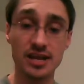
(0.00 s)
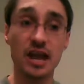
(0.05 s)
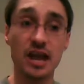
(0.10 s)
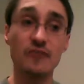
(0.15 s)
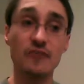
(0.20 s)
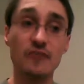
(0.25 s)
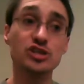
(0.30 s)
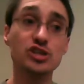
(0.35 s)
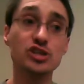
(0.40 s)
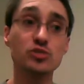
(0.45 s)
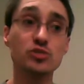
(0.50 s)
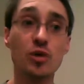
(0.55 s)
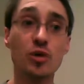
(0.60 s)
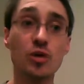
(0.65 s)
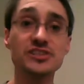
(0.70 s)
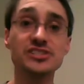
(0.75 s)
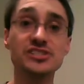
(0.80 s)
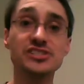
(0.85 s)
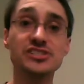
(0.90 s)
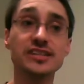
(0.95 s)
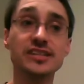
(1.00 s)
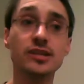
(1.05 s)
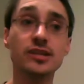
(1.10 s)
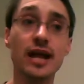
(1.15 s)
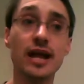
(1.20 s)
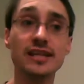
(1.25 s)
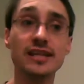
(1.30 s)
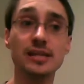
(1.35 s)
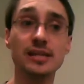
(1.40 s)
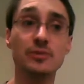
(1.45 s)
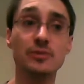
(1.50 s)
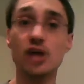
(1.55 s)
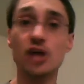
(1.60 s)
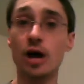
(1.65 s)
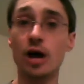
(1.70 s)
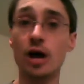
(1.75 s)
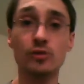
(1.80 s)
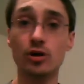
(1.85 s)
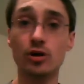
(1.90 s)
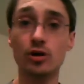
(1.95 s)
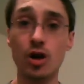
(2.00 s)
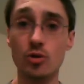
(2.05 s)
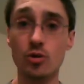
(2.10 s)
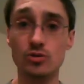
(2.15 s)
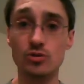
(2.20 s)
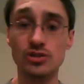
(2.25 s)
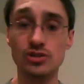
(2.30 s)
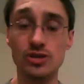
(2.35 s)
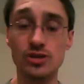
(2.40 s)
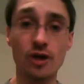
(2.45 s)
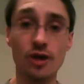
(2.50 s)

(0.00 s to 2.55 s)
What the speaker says: If you just wanted to see the lightsabers up close